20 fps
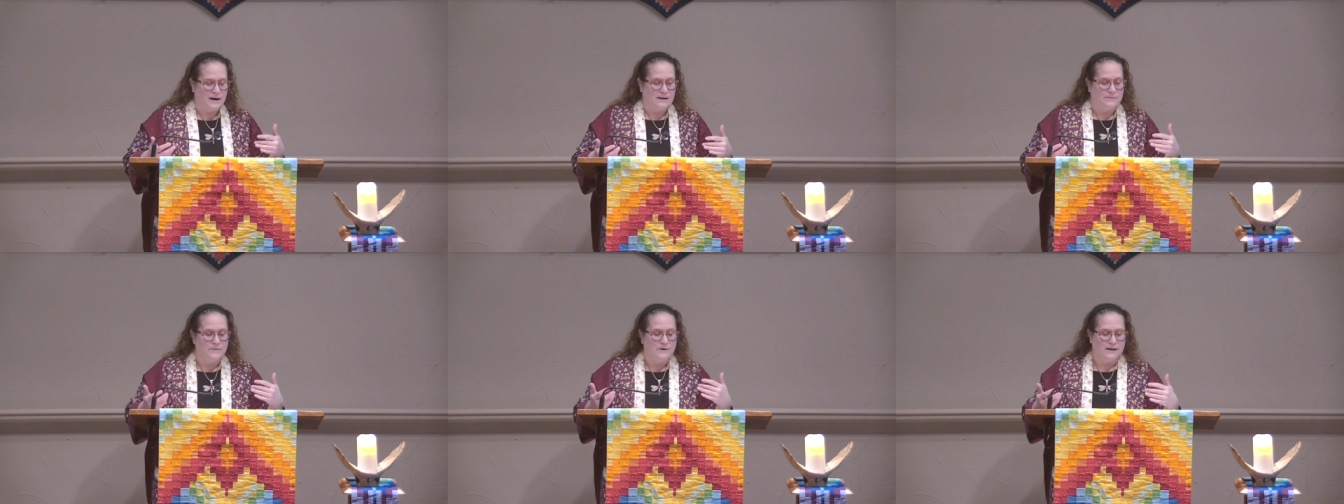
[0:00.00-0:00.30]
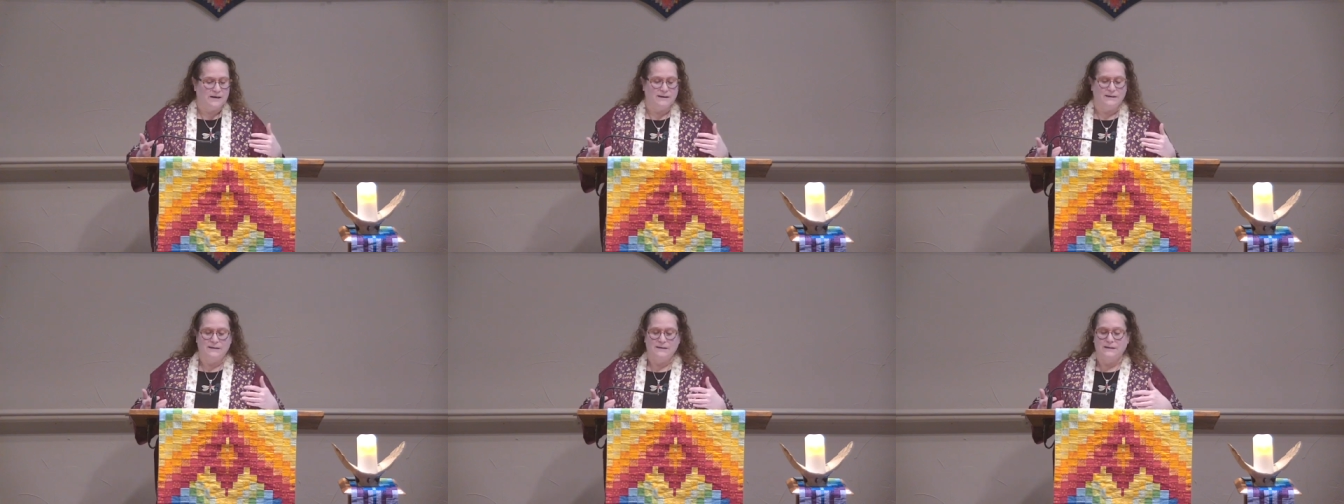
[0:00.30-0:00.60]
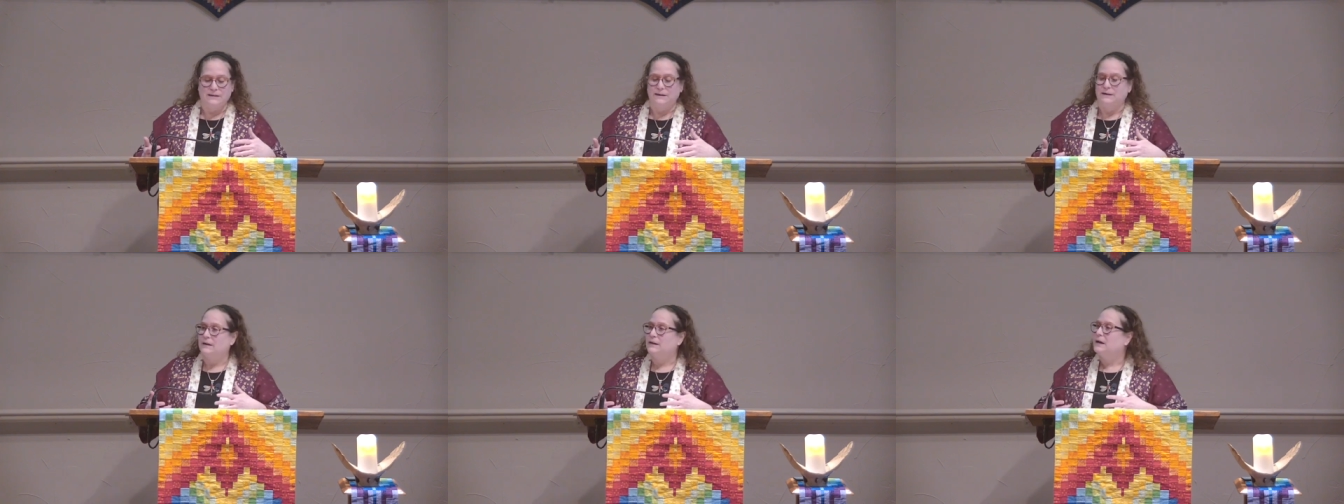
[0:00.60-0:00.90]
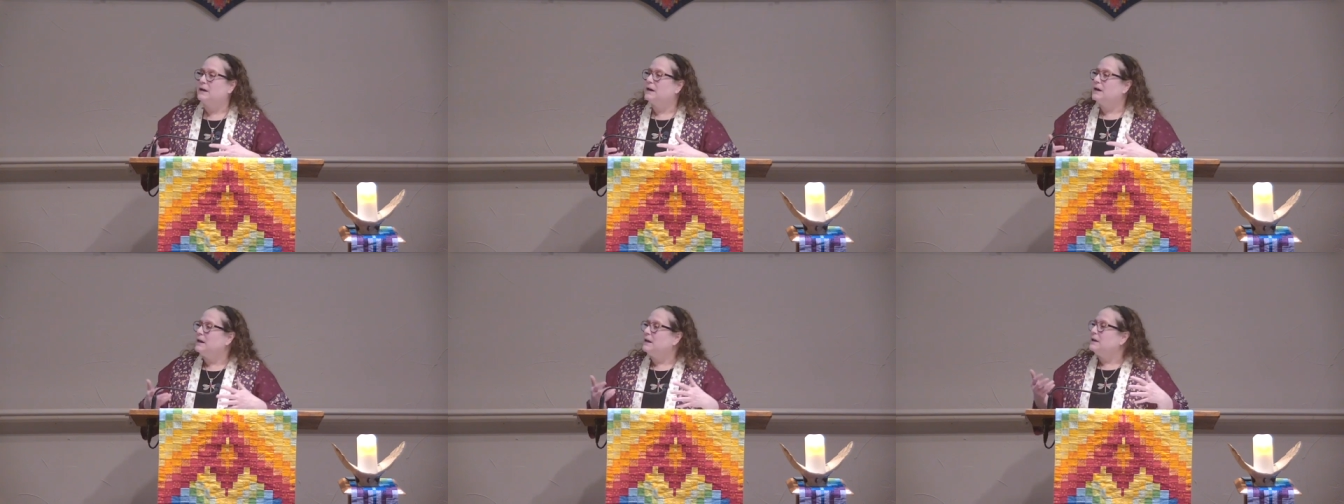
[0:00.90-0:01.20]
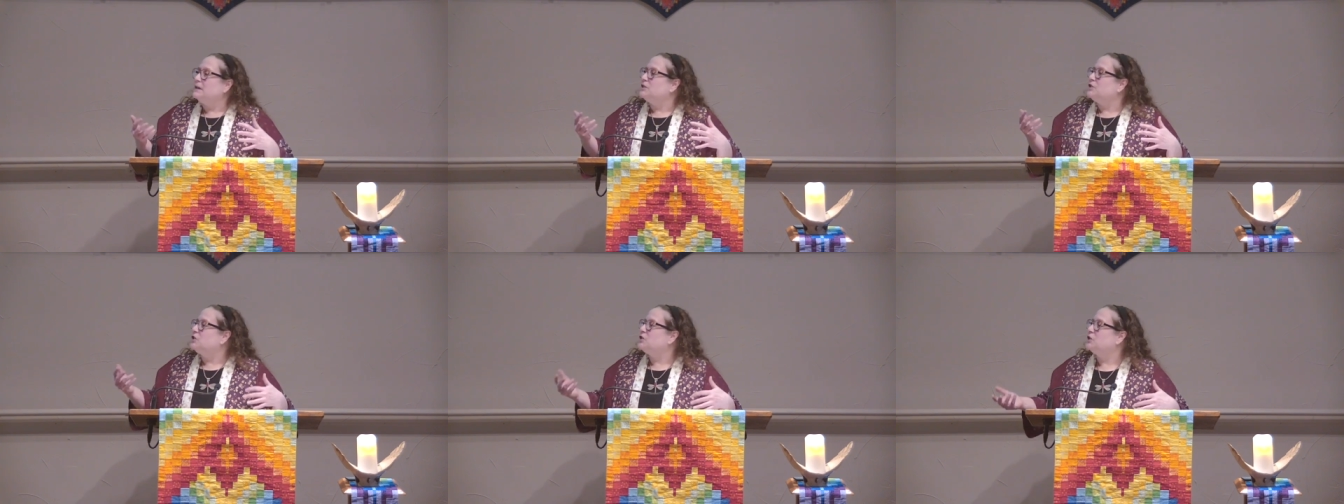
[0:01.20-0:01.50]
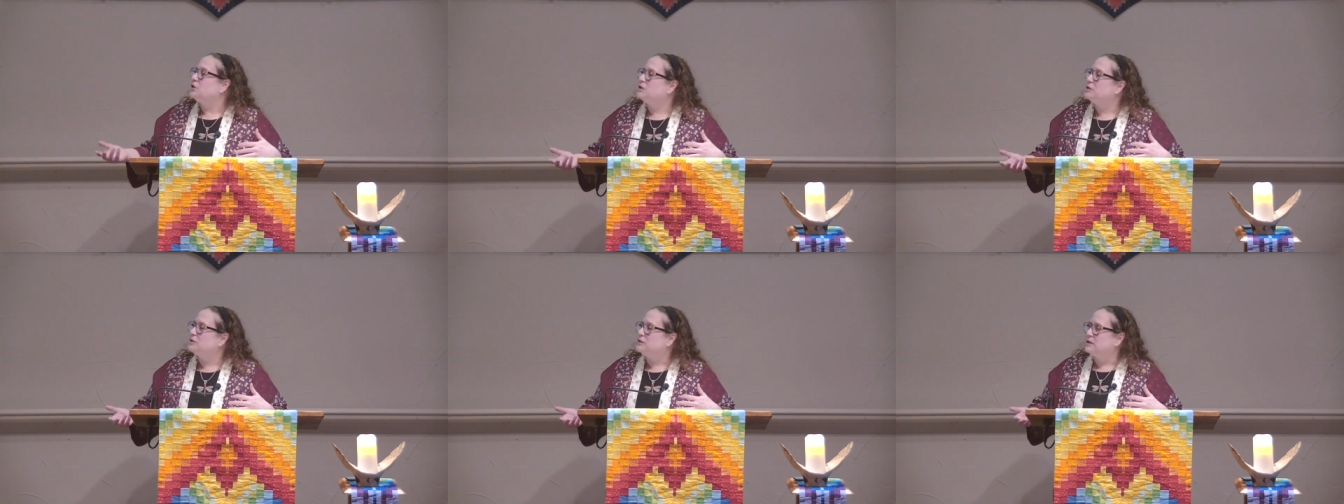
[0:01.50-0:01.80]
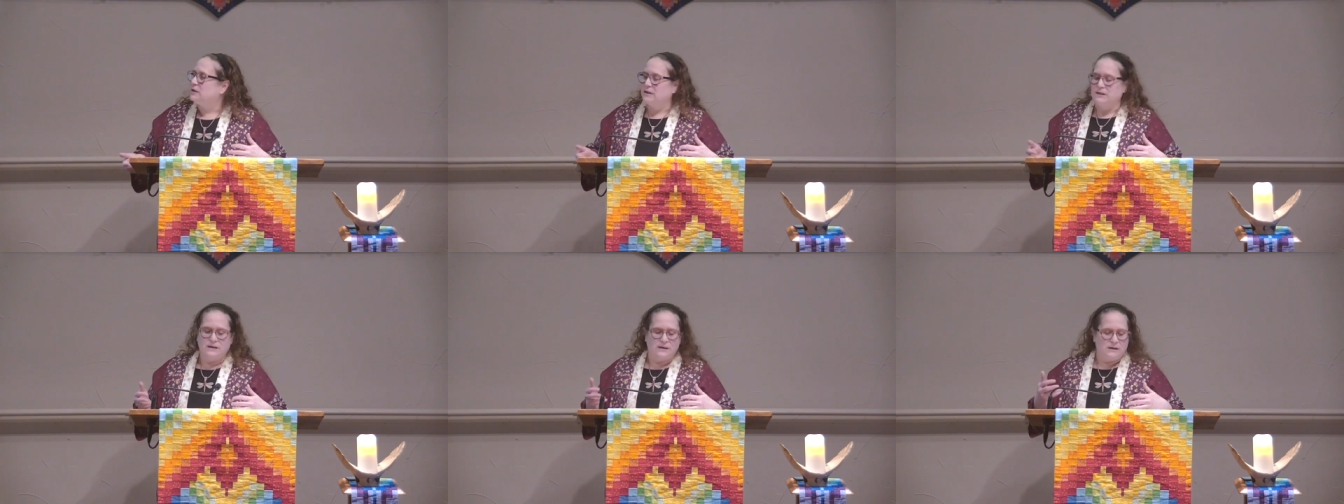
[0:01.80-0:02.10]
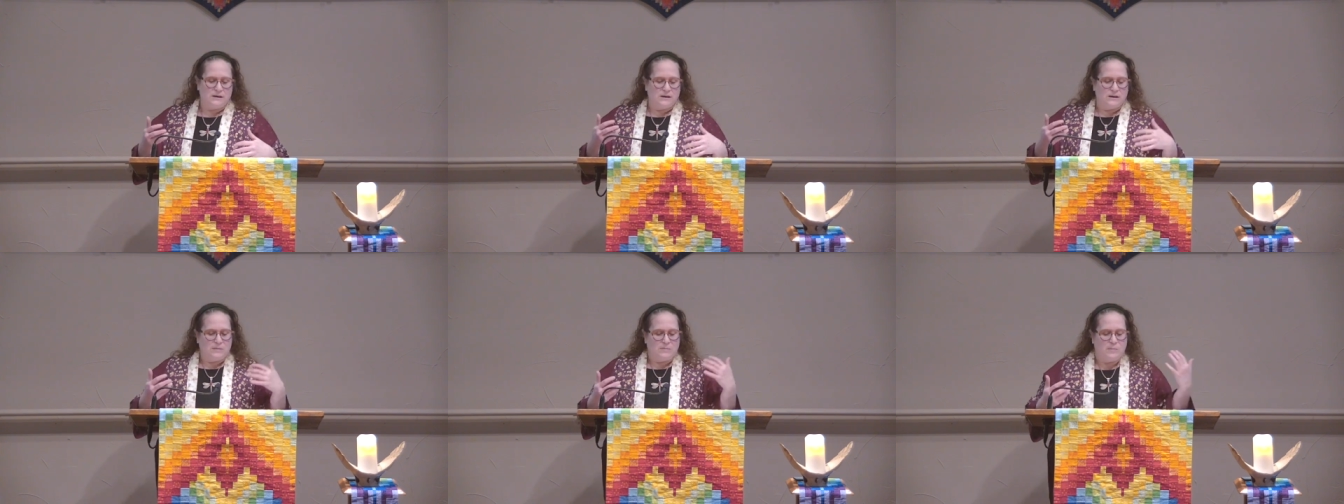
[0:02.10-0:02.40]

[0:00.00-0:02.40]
by pregnancy, children,